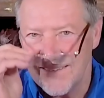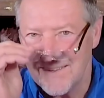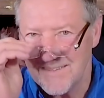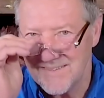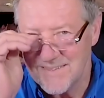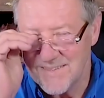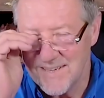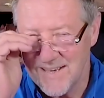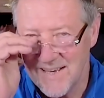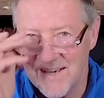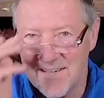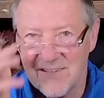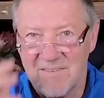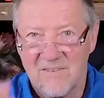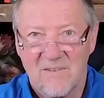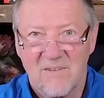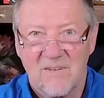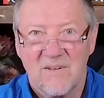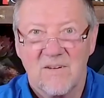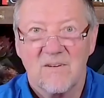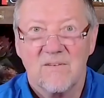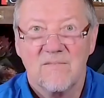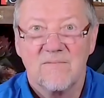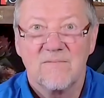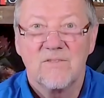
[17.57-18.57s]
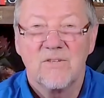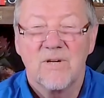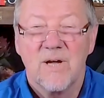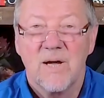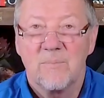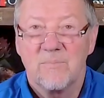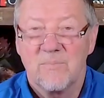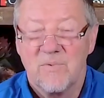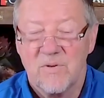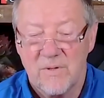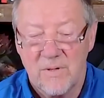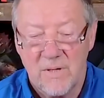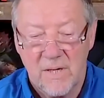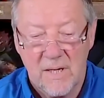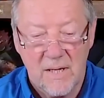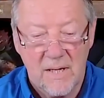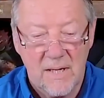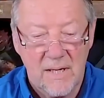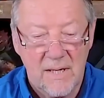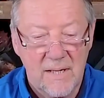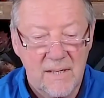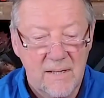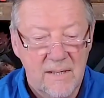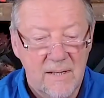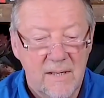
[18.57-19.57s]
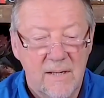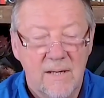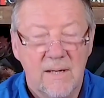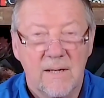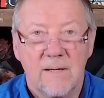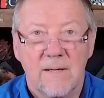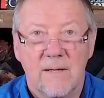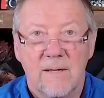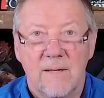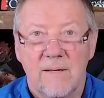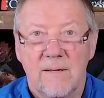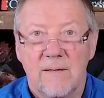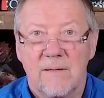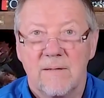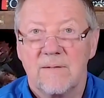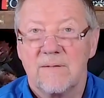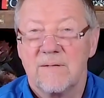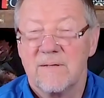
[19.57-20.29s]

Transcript: The title of chapter nine and